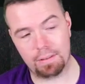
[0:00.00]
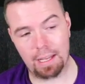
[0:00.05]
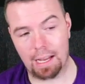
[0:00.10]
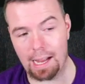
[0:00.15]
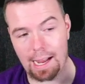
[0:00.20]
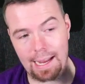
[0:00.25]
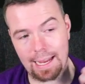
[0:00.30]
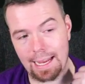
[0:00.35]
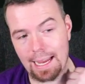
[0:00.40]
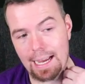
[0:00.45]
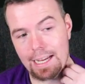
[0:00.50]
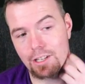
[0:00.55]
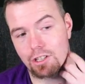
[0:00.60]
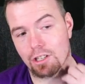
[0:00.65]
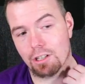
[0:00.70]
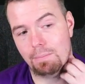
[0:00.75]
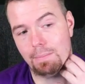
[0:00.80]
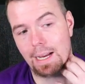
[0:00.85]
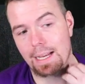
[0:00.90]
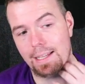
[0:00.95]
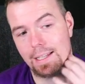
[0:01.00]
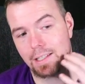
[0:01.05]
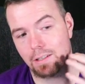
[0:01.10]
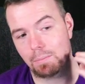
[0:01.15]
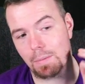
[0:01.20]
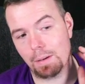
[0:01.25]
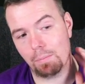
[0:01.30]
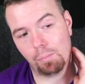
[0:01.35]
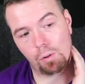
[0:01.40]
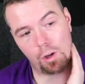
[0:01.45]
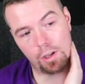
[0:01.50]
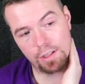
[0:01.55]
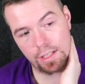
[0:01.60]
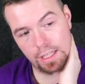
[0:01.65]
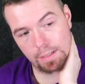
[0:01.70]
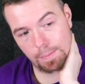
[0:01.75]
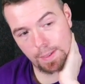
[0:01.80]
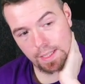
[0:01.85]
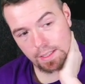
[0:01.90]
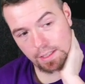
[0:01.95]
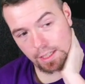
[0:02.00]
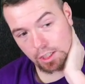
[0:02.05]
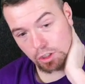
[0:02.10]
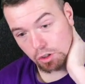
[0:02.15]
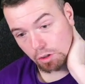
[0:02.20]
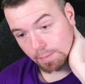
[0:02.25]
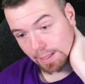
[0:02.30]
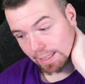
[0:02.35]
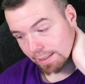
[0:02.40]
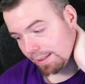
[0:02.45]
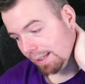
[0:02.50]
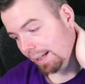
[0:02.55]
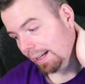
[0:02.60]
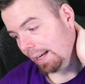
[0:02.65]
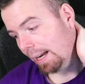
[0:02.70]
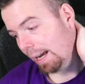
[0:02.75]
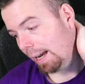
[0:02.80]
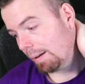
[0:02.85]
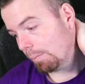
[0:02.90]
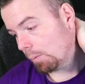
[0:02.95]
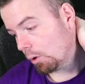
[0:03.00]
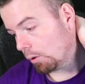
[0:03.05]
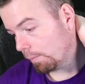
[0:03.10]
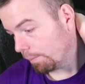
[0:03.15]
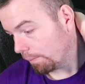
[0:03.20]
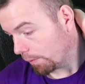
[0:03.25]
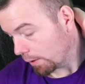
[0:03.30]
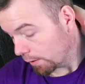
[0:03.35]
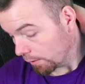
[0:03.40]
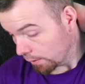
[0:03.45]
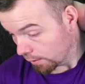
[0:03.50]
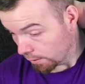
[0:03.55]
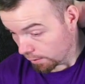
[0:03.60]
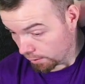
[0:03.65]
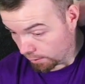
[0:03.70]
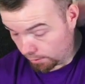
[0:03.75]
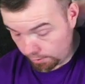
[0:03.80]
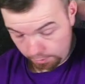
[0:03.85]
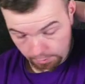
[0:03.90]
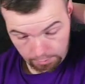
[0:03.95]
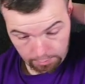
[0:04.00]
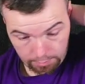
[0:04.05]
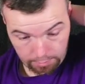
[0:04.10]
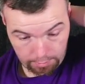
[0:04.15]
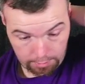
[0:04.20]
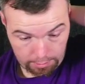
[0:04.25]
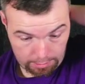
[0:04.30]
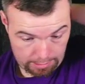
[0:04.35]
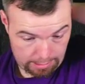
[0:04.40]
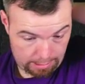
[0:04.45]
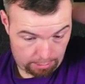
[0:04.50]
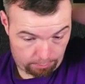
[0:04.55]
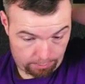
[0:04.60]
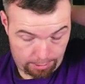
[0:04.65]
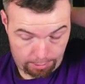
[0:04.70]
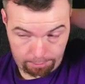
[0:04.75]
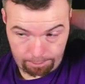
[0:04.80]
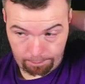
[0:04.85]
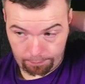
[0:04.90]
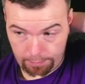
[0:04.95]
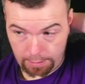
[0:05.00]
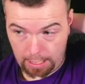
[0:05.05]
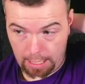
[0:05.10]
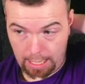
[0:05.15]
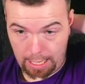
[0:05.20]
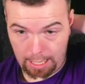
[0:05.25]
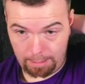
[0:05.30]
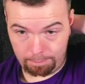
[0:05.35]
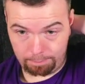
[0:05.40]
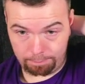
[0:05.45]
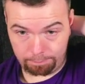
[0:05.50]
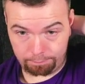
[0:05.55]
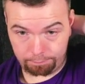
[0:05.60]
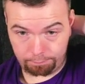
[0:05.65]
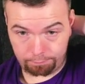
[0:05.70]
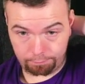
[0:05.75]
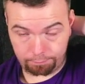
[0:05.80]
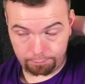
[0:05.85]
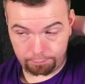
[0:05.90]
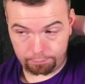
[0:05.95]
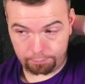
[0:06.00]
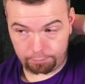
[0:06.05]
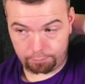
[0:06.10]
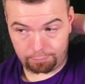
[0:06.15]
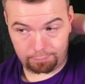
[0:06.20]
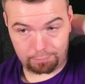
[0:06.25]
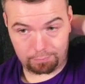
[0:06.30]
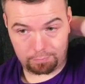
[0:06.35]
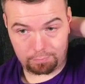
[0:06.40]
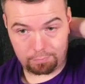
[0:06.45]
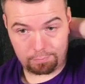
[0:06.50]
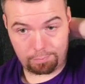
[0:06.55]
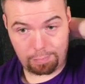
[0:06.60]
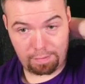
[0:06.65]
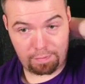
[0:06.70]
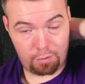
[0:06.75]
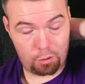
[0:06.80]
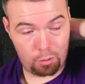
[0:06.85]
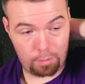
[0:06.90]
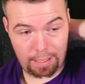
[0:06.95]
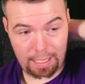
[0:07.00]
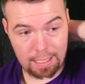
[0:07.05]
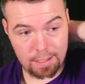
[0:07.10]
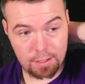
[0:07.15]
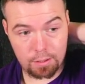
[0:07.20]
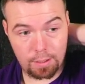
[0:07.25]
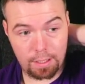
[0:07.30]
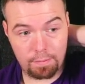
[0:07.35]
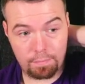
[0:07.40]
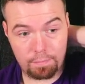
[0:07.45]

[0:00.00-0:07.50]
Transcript: EA should have made this a min price SBC. It should have been 10k, but oh well. Um, before we get into it,